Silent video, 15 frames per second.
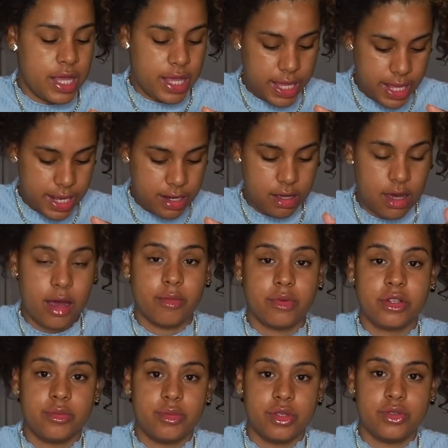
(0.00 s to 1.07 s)
and I'm
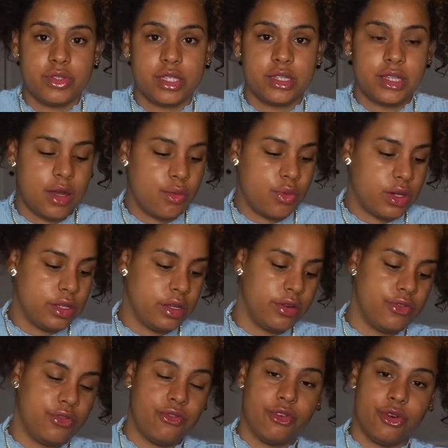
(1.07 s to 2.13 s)
gonna be using that one
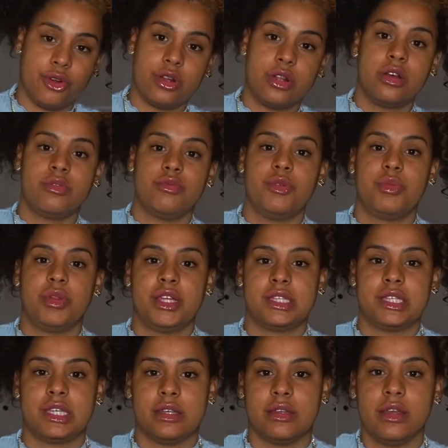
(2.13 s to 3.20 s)
for
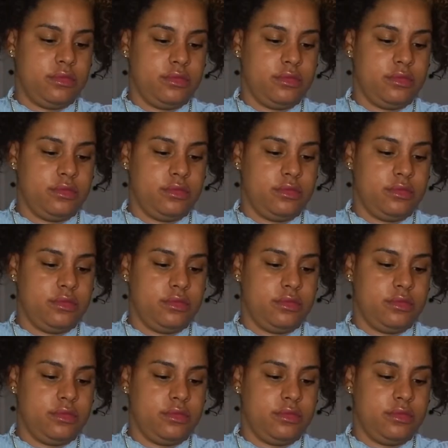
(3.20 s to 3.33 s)
replanting it.